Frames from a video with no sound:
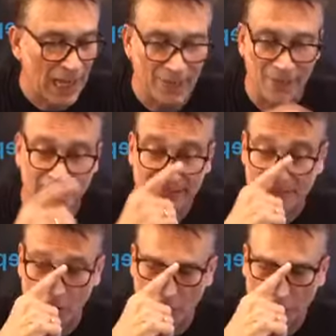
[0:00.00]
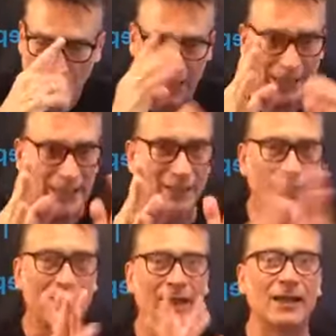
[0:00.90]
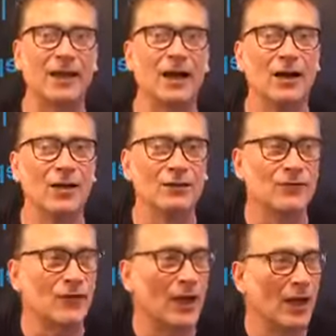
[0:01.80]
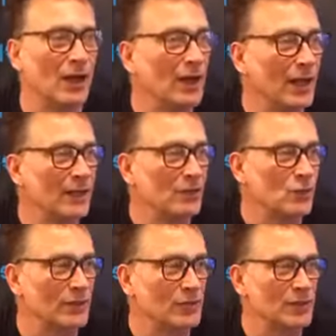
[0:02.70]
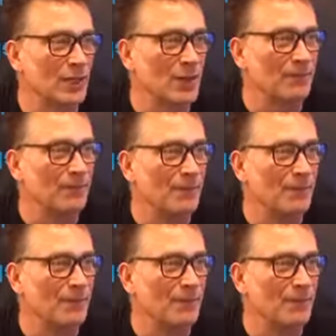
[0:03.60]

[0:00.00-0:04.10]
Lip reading: think that's all I can think of. Any other questions come up?